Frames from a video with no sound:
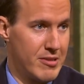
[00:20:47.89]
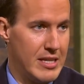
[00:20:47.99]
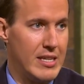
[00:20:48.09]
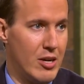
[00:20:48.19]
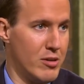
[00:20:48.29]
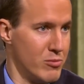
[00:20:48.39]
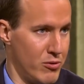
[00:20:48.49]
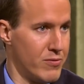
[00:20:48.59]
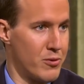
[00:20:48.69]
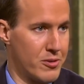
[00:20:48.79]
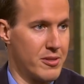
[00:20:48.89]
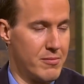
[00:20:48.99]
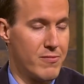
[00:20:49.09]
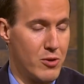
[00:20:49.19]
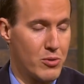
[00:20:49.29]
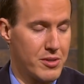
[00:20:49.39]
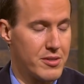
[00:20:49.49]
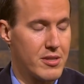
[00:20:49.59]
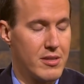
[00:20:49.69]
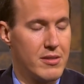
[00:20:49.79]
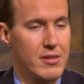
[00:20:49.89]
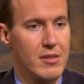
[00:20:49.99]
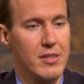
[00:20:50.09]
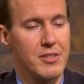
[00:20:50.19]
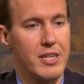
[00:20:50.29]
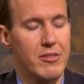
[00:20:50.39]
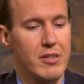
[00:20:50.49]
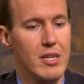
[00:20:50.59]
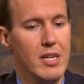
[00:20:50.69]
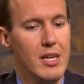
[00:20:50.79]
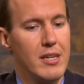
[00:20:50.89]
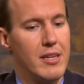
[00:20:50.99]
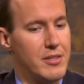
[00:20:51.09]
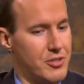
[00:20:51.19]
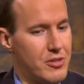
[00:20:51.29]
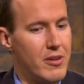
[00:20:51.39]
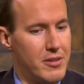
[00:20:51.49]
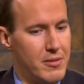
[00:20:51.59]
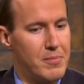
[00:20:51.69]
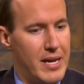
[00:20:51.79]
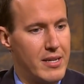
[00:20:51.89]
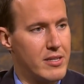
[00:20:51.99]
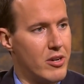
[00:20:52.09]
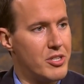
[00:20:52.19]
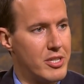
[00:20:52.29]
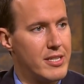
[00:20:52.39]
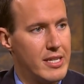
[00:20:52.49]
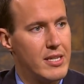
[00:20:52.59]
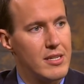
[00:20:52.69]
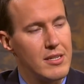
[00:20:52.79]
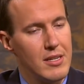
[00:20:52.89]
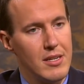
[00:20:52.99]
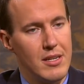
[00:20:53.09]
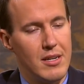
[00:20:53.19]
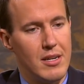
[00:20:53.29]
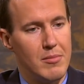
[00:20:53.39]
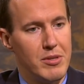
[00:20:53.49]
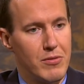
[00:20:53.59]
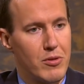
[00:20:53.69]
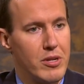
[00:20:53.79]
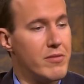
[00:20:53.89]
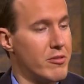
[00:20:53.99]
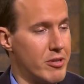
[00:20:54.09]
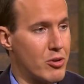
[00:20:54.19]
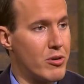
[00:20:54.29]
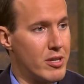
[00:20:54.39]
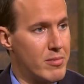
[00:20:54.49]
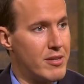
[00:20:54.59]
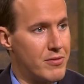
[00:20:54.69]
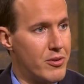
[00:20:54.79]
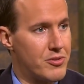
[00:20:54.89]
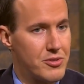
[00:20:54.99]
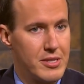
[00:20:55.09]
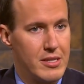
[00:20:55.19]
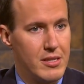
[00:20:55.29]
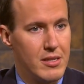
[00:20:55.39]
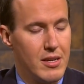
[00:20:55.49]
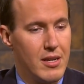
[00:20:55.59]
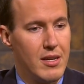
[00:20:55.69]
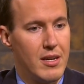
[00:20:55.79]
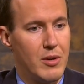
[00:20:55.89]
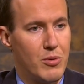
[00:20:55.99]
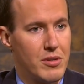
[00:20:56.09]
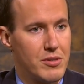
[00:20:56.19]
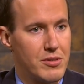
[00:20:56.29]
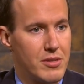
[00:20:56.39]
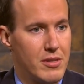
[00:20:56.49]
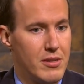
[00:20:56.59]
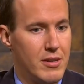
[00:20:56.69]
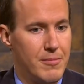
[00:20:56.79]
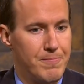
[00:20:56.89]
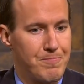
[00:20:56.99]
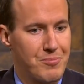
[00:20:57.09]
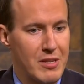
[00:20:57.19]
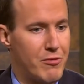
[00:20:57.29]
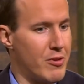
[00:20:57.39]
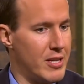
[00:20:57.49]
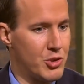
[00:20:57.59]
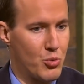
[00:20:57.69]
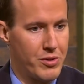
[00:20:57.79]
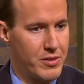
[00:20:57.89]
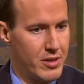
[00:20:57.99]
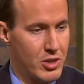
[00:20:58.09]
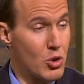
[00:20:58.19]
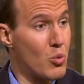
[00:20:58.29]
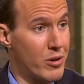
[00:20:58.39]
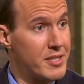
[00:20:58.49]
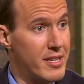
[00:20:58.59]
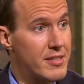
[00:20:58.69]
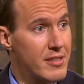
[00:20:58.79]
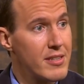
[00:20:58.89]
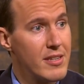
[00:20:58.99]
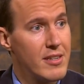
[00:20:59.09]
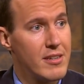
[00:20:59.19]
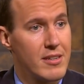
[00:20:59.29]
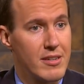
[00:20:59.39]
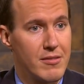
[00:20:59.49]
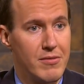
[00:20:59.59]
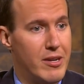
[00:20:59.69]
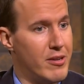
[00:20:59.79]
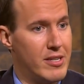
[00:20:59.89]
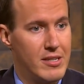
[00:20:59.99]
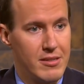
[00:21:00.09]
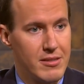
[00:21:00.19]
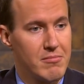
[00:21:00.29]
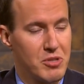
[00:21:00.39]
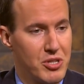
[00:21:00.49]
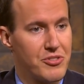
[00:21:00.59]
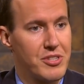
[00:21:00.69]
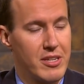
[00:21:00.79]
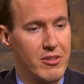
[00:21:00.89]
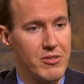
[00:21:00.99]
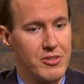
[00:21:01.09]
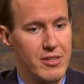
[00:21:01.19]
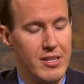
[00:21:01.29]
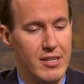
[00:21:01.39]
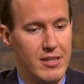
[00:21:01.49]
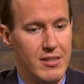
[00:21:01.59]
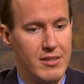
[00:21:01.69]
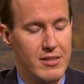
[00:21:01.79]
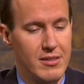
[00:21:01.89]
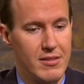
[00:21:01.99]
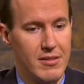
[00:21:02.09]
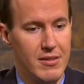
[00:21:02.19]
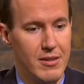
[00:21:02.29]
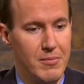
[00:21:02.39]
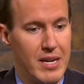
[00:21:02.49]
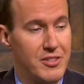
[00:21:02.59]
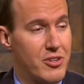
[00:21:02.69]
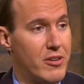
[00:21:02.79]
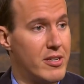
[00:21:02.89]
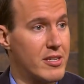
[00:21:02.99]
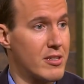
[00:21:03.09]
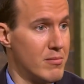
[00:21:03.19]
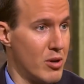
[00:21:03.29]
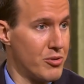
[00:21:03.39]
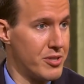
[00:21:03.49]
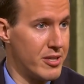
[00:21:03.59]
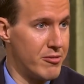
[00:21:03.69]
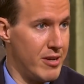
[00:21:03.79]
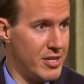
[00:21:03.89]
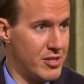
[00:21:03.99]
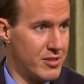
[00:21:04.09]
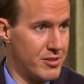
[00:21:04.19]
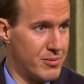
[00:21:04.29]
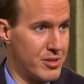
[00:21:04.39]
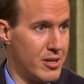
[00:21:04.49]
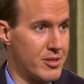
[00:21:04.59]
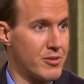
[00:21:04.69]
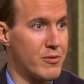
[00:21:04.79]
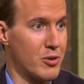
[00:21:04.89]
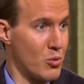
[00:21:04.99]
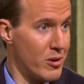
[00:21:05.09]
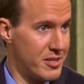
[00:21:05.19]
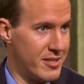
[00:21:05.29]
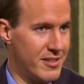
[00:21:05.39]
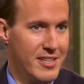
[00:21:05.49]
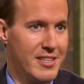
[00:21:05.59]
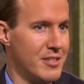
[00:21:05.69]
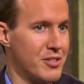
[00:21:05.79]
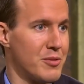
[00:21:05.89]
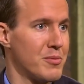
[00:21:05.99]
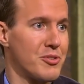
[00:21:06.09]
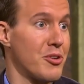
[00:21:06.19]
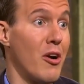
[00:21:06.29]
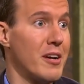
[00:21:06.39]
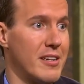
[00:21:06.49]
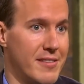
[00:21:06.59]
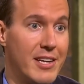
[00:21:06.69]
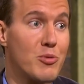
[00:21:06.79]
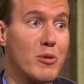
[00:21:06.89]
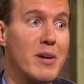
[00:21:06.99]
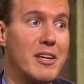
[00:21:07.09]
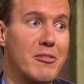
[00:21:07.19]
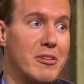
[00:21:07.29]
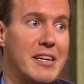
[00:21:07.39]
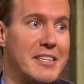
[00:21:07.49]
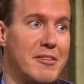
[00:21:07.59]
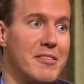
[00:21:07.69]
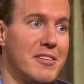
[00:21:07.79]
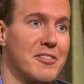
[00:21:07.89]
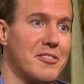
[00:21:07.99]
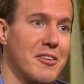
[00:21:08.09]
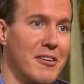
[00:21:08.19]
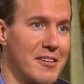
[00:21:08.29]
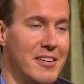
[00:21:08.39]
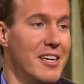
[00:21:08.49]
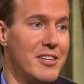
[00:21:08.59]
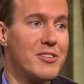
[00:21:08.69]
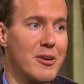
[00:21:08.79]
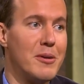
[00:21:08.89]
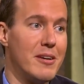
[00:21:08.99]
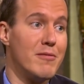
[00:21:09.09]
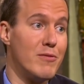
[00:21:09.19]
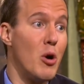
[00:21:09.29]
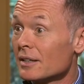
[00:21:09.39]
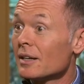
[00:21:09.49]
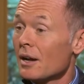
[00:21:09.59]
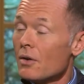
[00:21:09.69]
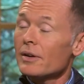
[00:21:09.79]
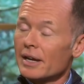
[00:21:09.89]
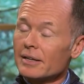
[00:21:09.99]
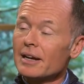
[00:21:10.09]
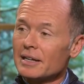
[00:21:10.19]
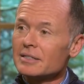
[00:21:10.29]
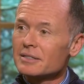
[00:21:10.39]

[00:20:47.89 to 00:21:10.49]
Right now, I'm more forc- focused on the sacred. It started back in Argentina. Uh, before even recording my first C D, I was um, friends with a quartet, mm-hmm. uh, very good singers, and um, I started composing and arranging some songs for quartet, just starting, that's where my creativity started. Voc vocal so, arrangements. Vocal arrangements, okay, nice.